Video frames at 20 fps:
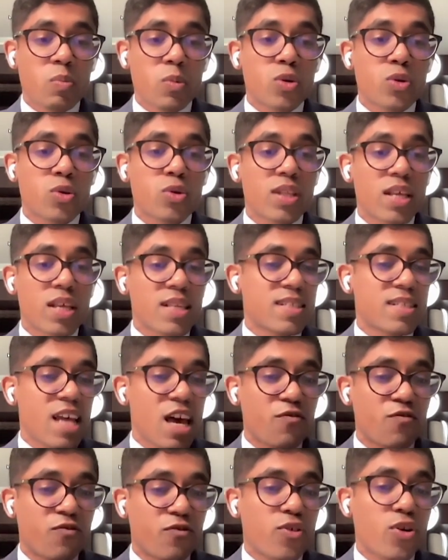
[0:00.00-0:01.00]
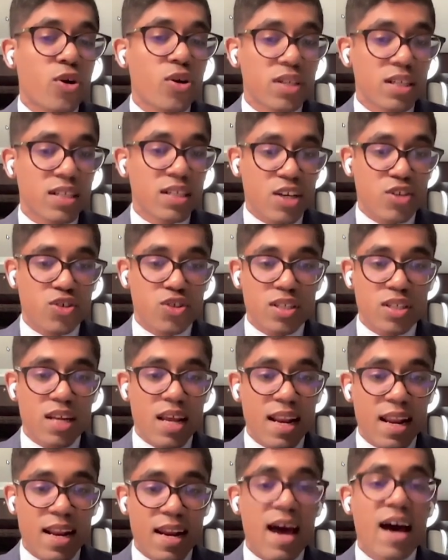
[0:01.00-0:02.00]
do things like fraud detection
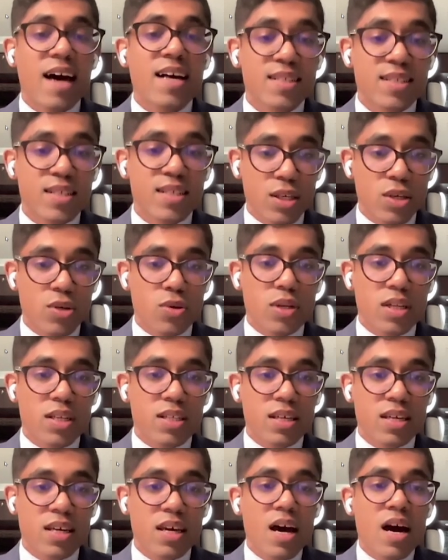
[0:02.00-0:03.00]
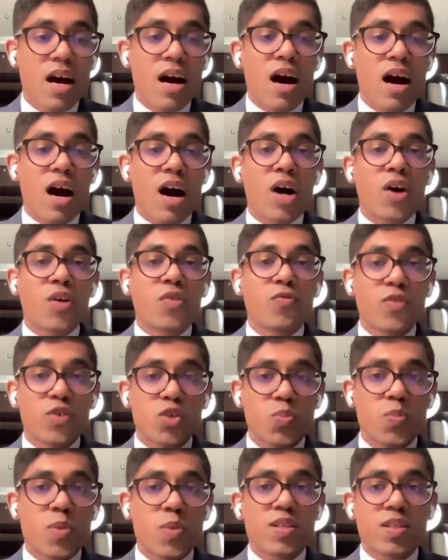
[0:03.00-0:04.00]
and enhance security,
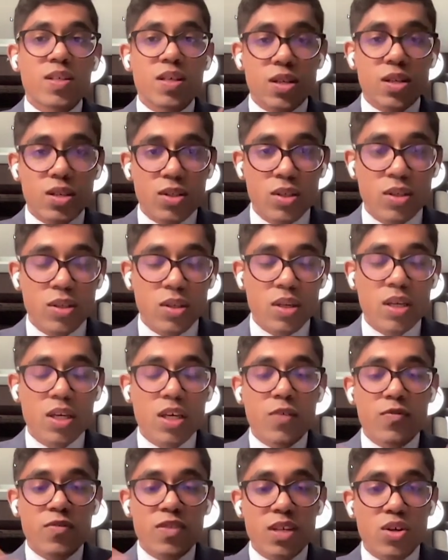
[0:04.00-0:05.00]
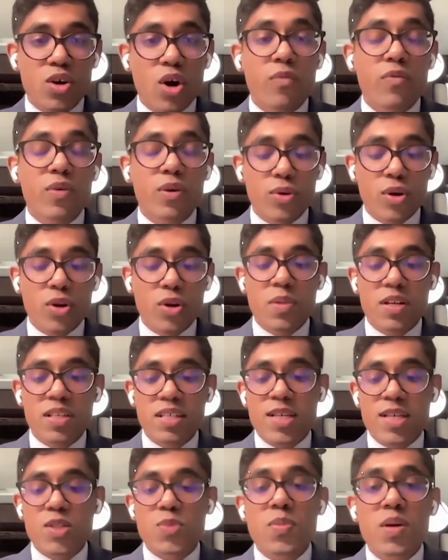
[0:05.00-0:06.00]
which basically gives an overall better
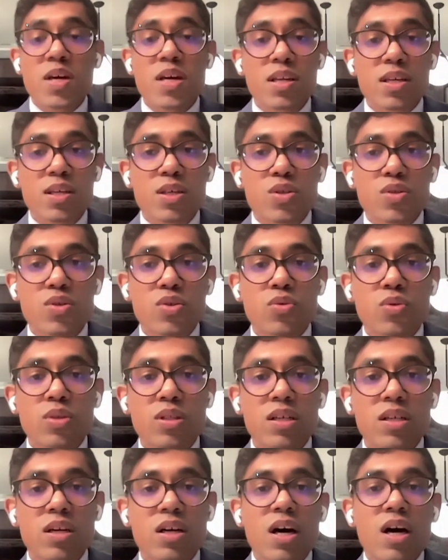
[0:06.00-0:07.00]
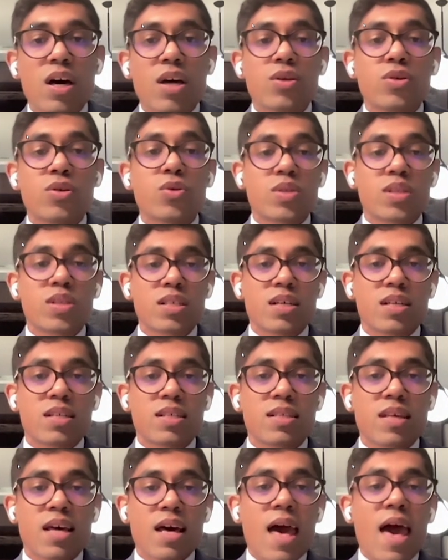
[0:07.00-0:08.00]
experience to the
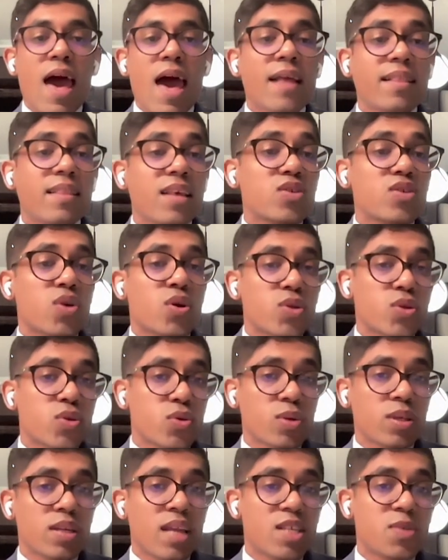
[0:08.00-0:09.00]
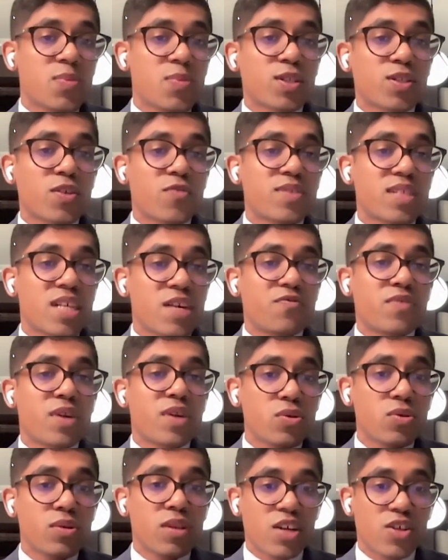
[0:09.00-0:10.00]
users. And there's also an aspect of
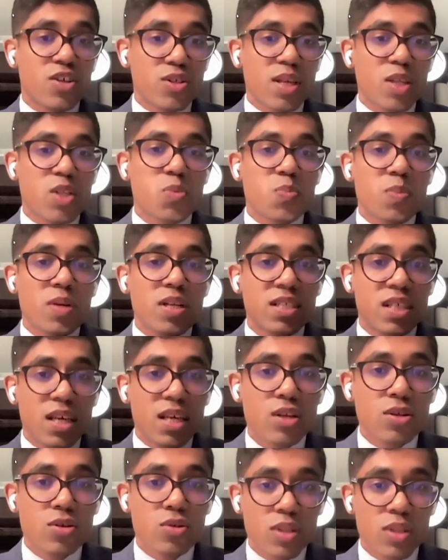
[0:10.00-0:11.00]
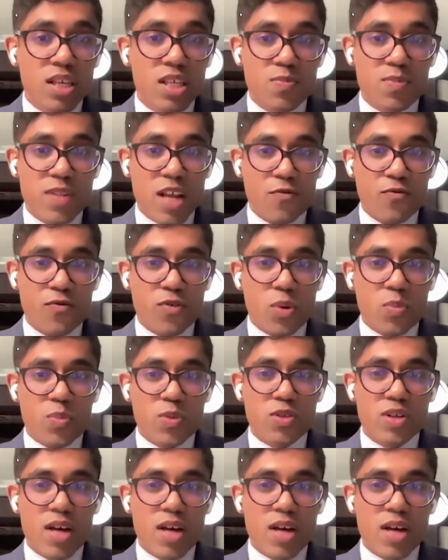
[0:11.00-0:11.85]
self-regulation that's built into these platforms,